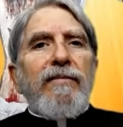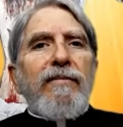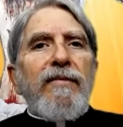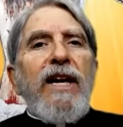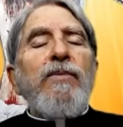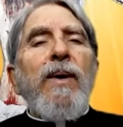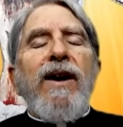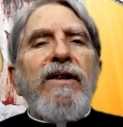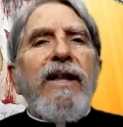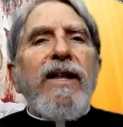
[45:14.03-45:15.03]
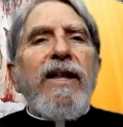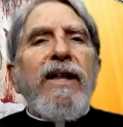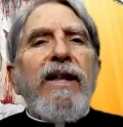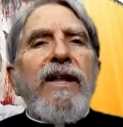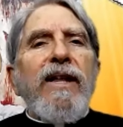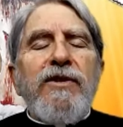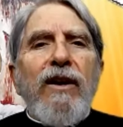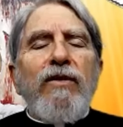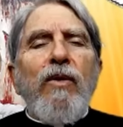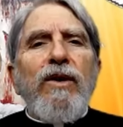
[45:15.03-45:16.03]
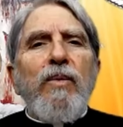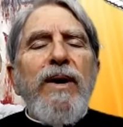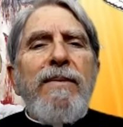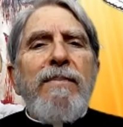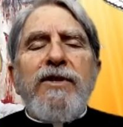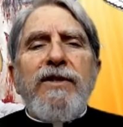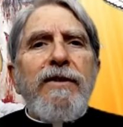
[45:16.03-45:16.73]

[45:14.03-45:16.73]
That's why Our Lady weeps, Our Lord weeps.